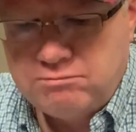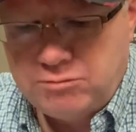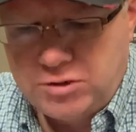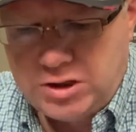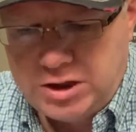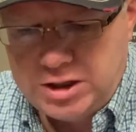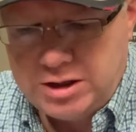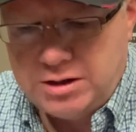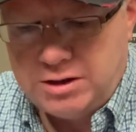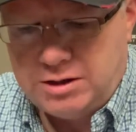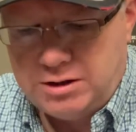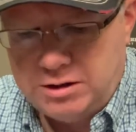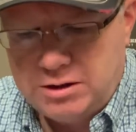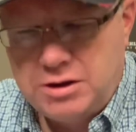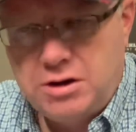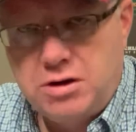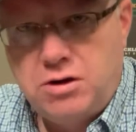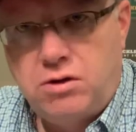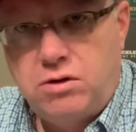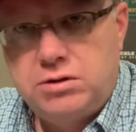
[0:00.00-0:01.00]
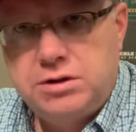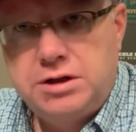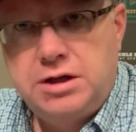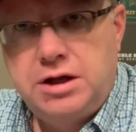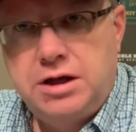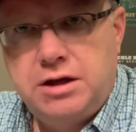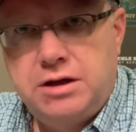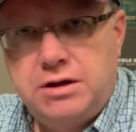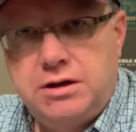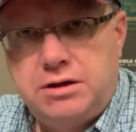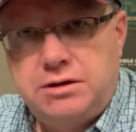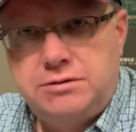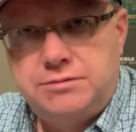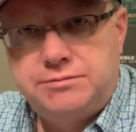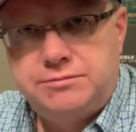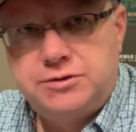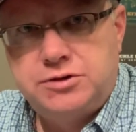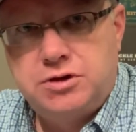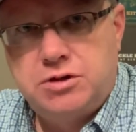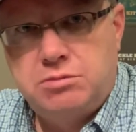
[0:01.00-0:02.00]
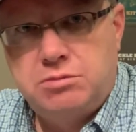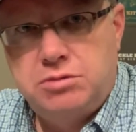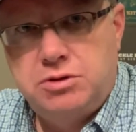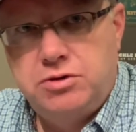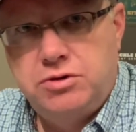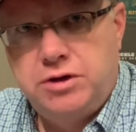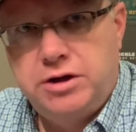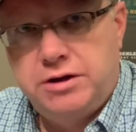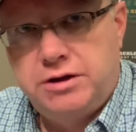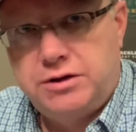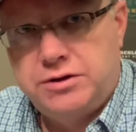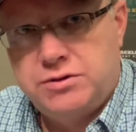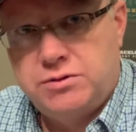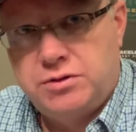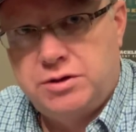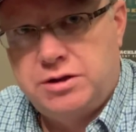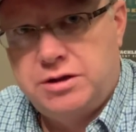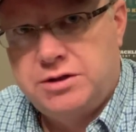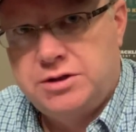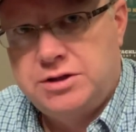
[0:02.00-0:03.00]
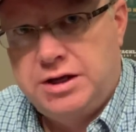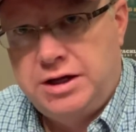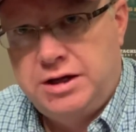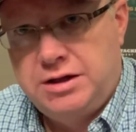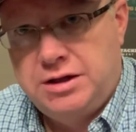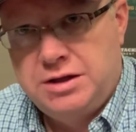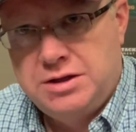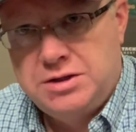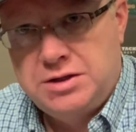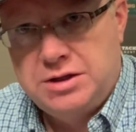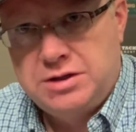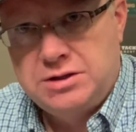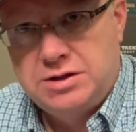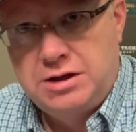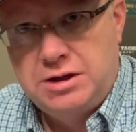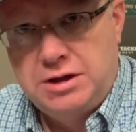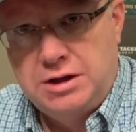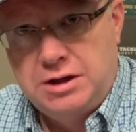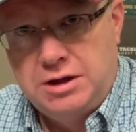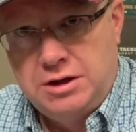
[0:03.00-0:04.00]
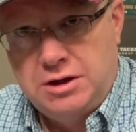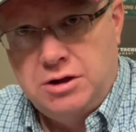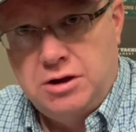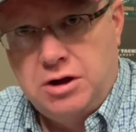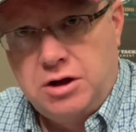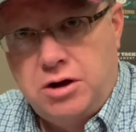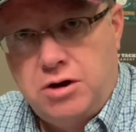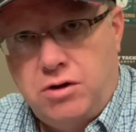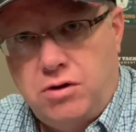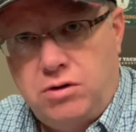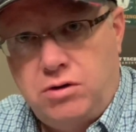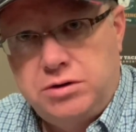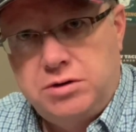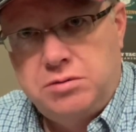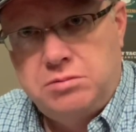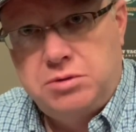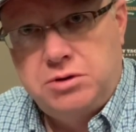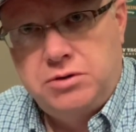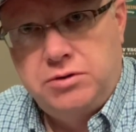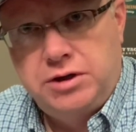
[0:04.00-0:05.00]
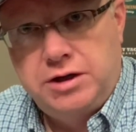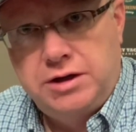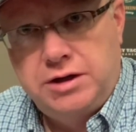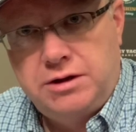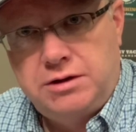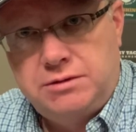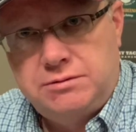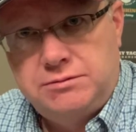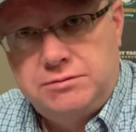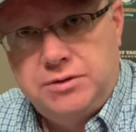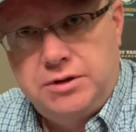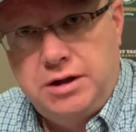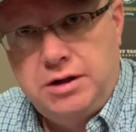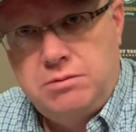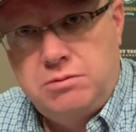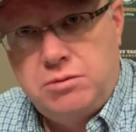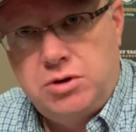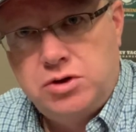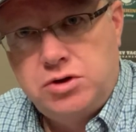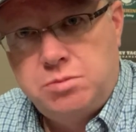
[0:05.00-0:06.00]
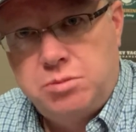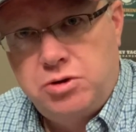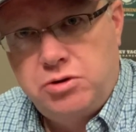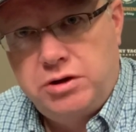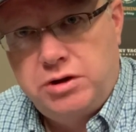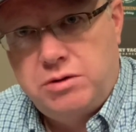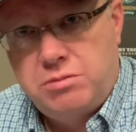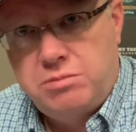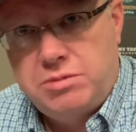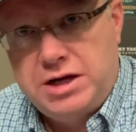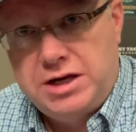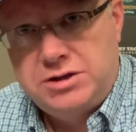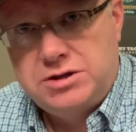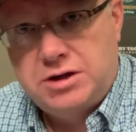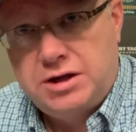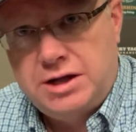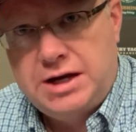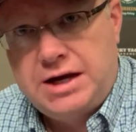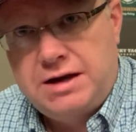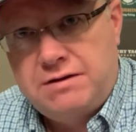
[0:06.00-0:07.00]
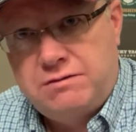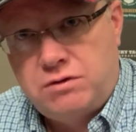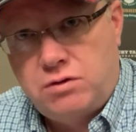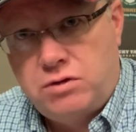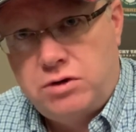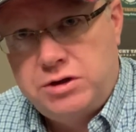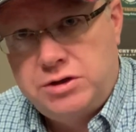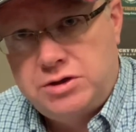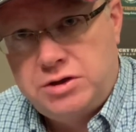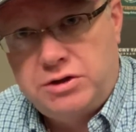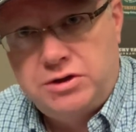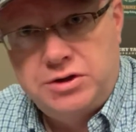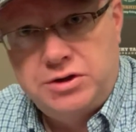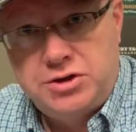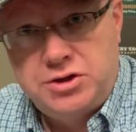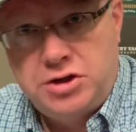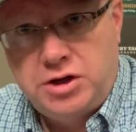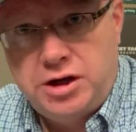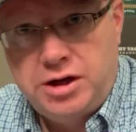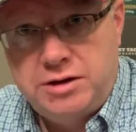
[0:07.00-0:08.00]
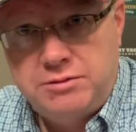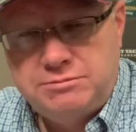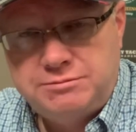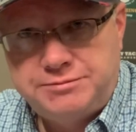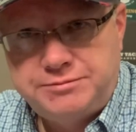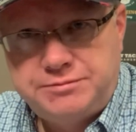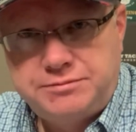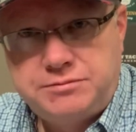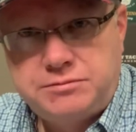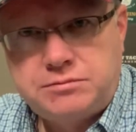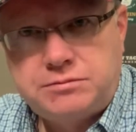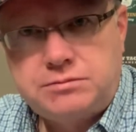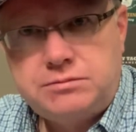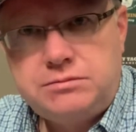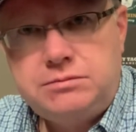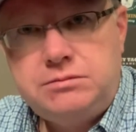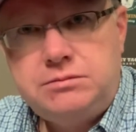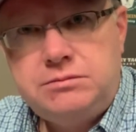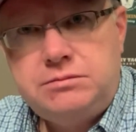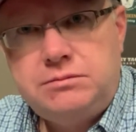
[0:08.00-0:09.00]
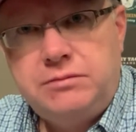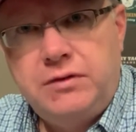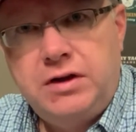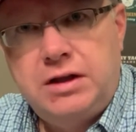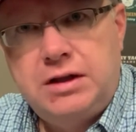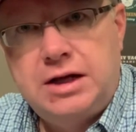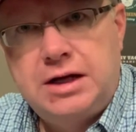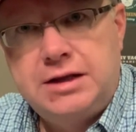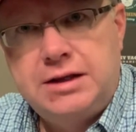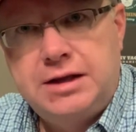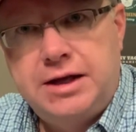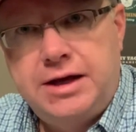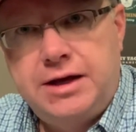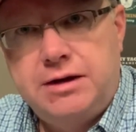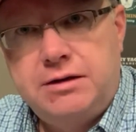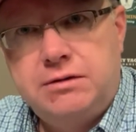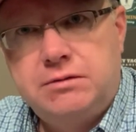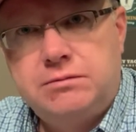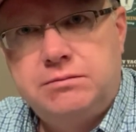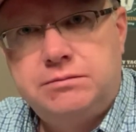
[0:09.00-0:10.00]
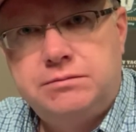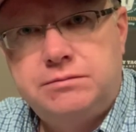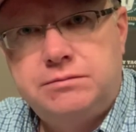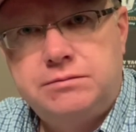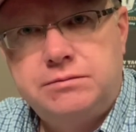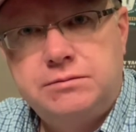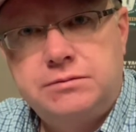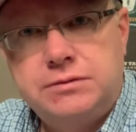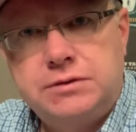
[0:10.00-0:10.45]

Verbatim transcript: Gill, golden gill. So bluegill is what they're saying this is. A golden bluegill. And most bluegill baits are going to have orange on the chin, like that. It's